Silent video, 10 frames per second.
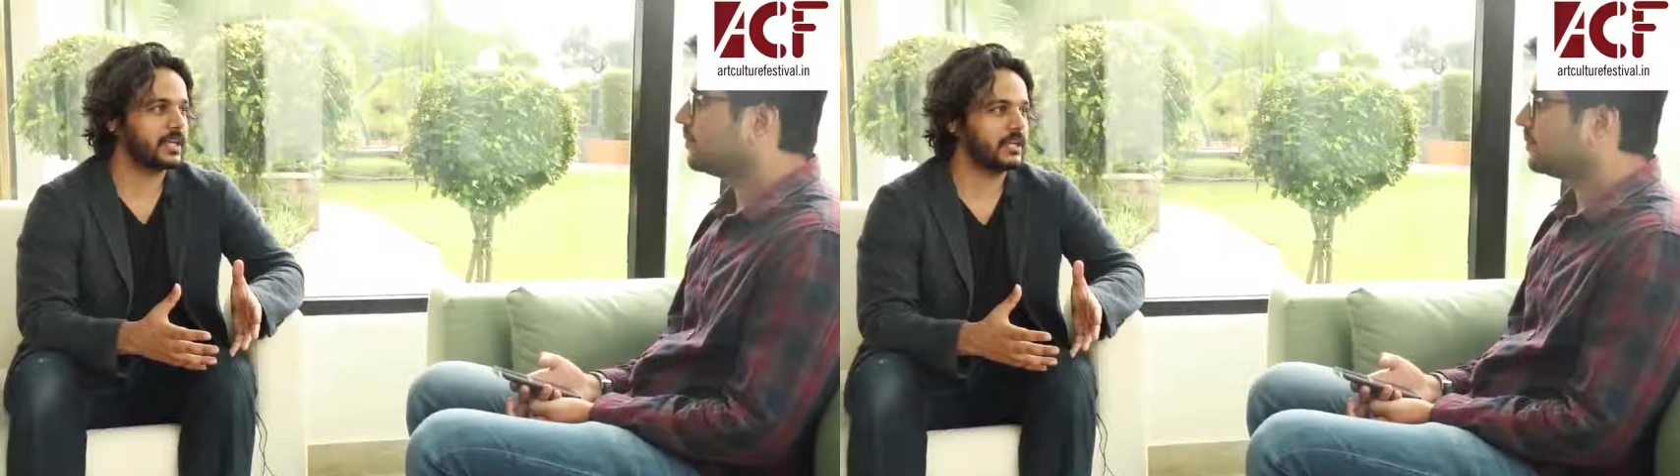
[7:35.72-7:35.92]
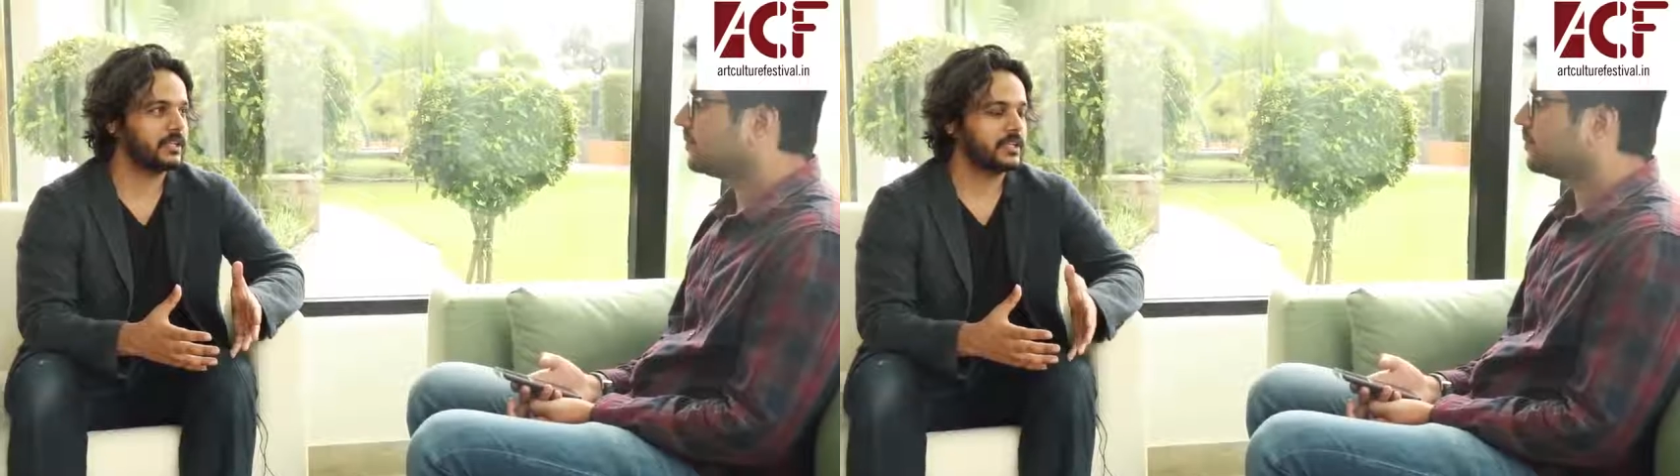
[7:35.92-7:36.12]

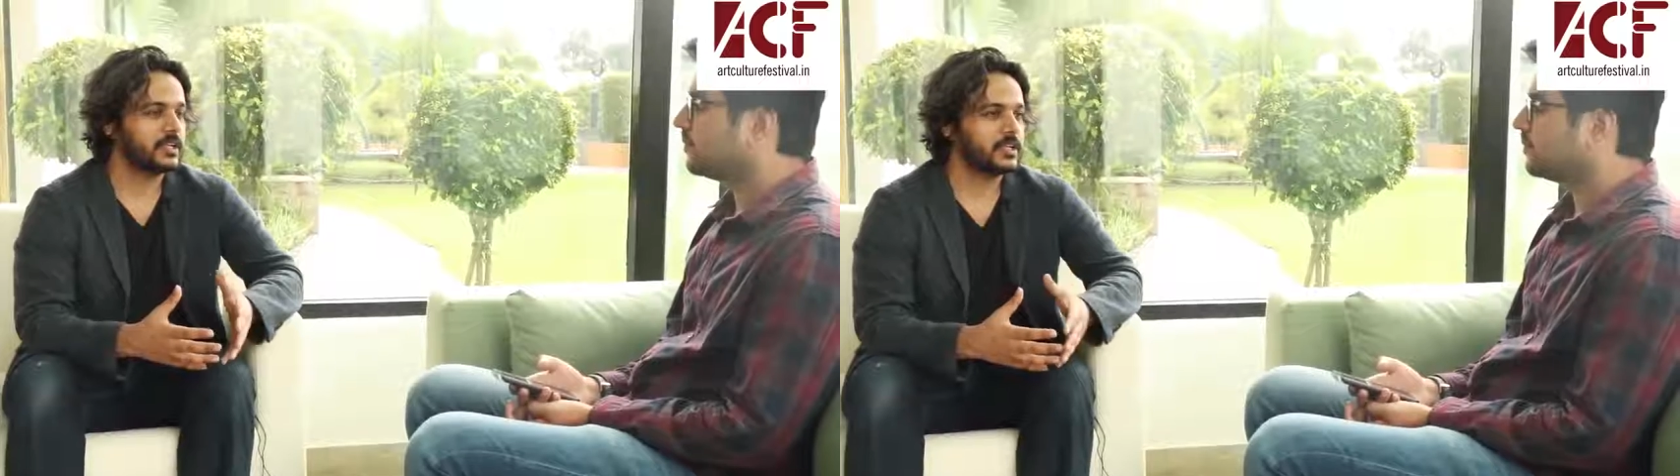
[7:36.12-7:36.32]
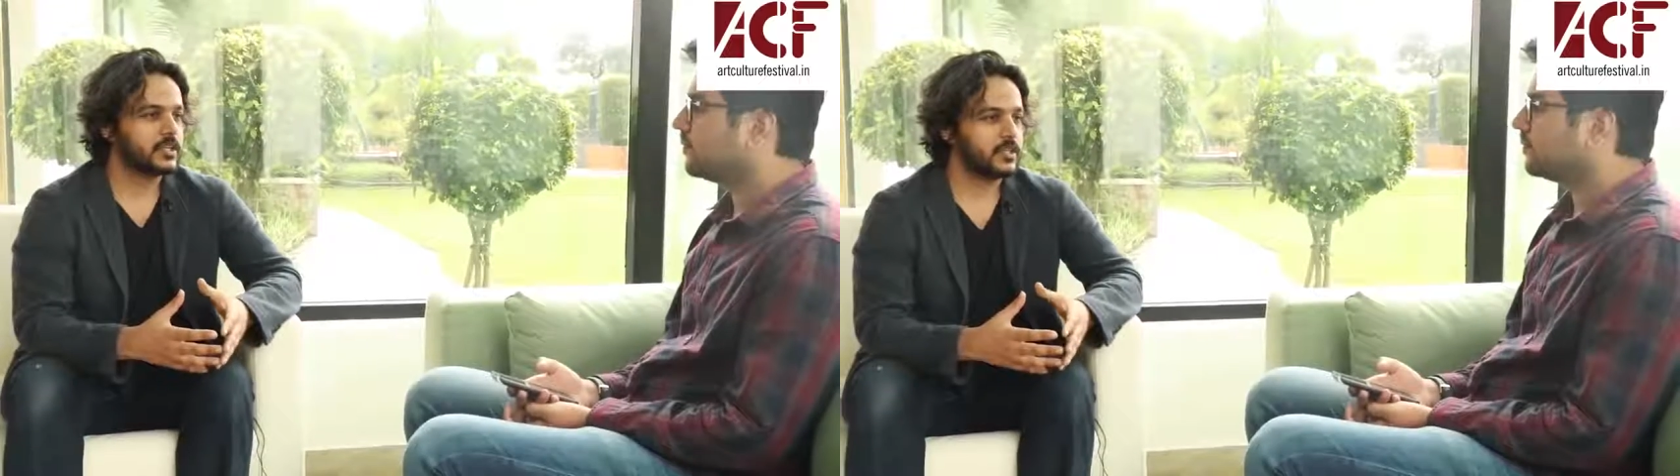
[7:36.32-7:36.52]
there.
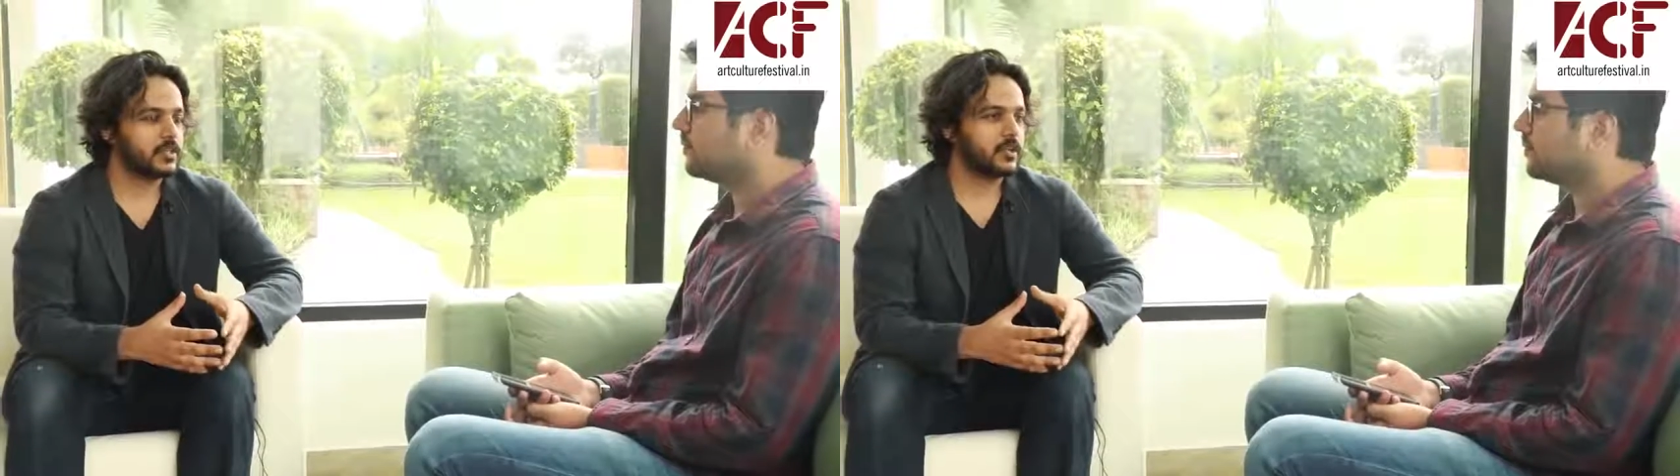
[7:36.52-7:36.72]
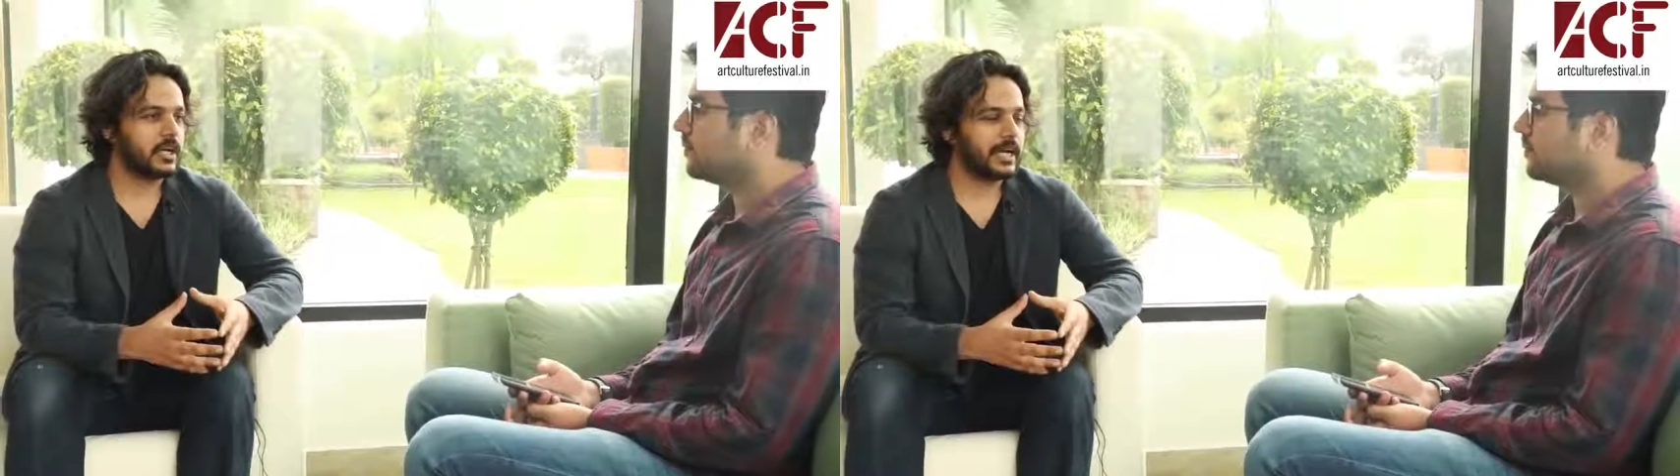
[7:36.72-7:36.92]
So